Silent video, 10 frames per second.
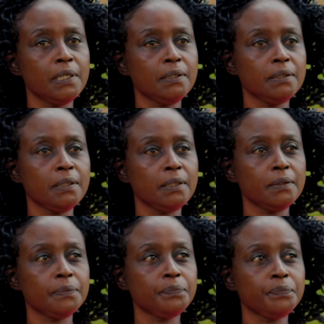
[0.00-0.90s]

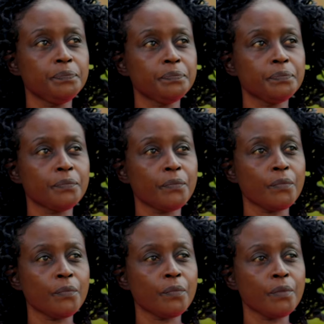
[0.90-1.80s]
and
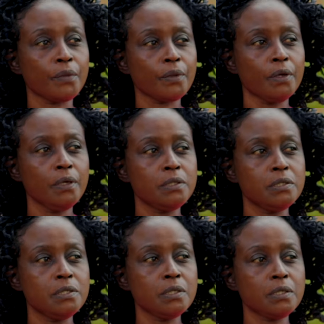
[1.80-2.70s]
it
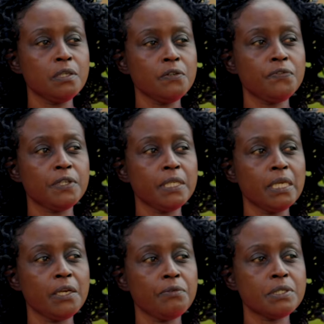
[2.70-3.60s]
didn't give
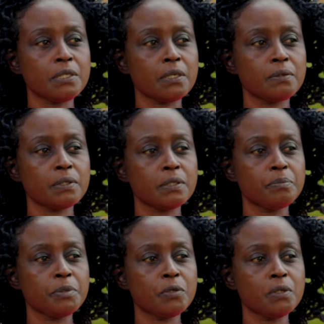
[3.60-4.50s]
clear
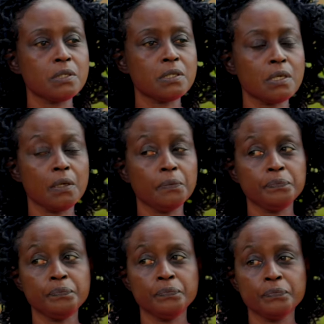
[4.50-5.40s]
results because
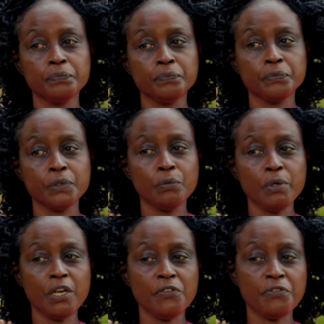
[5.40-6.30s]
we